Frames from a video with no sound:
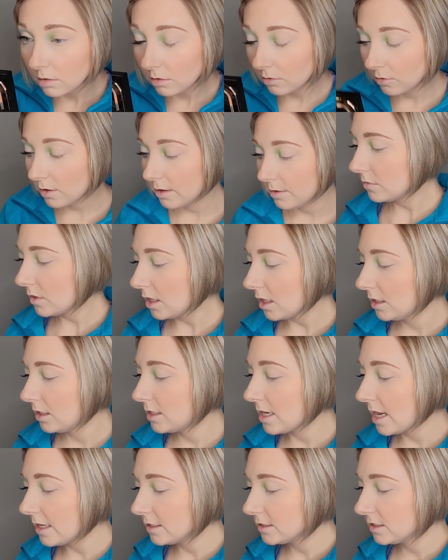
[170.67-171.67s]
Okay,
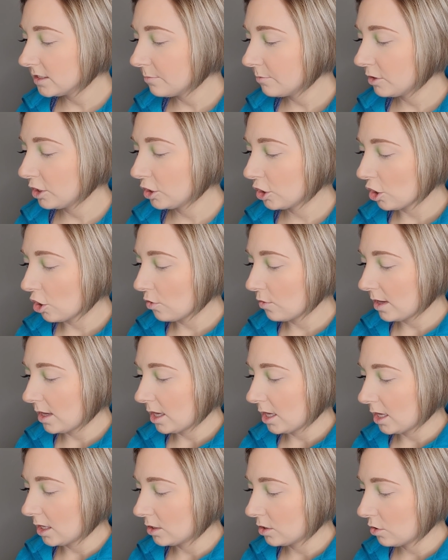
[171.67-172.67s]
next I'm gonna go
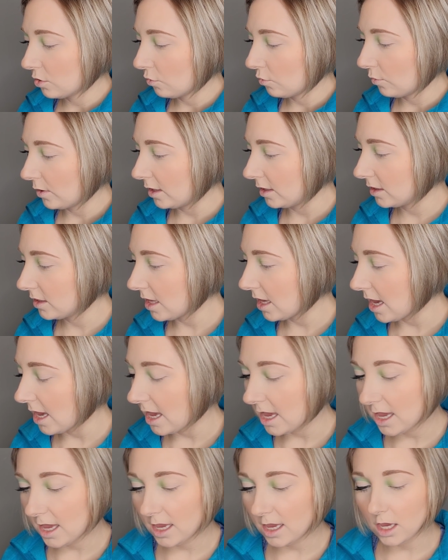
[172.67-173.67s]
in with
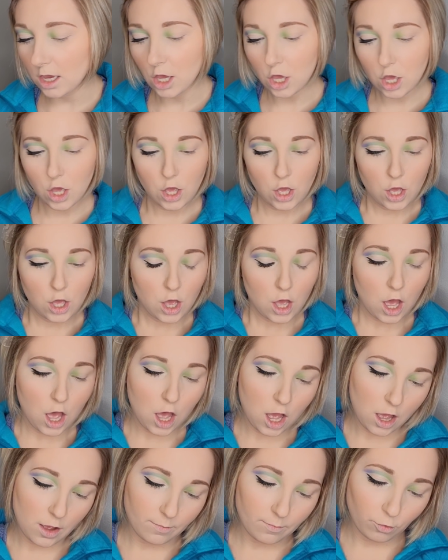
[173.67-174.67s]
a
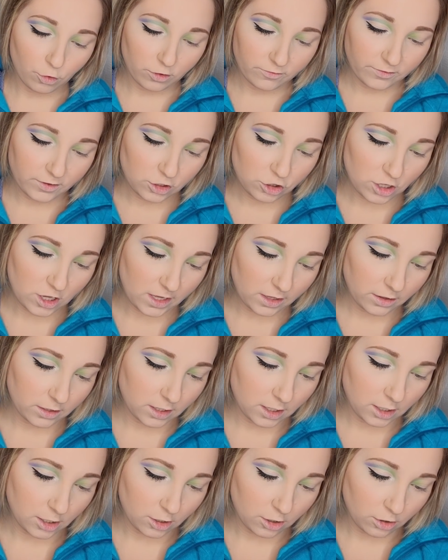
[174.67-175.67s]
Morphe Jaclyn
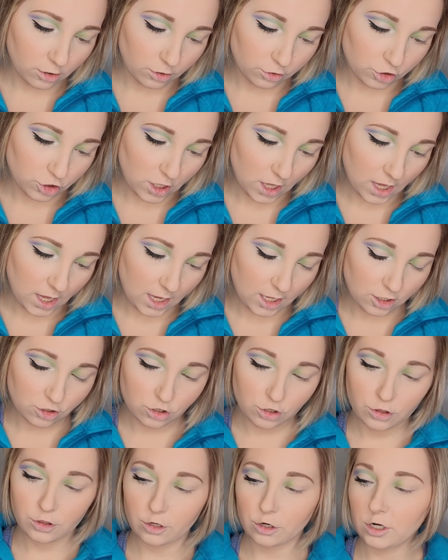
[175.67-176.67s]
Hill
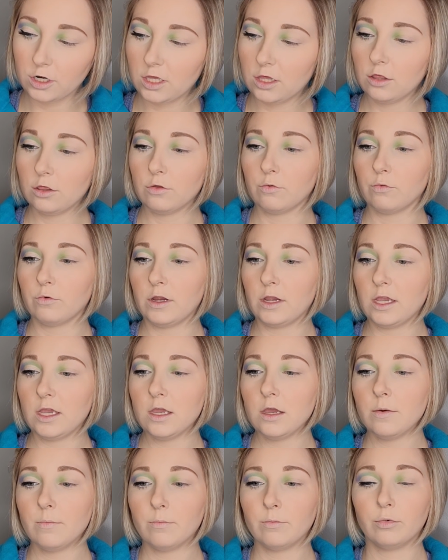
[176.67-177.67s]

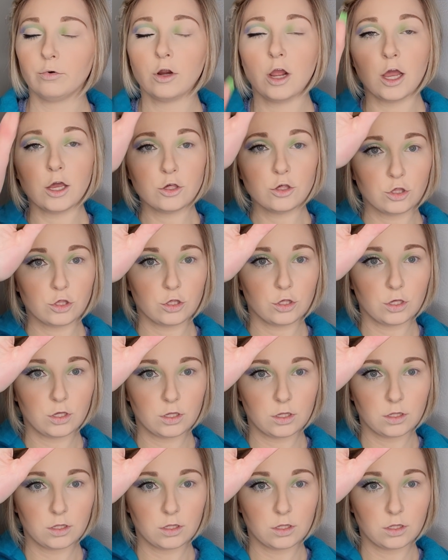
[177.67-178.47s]
JH33 brush.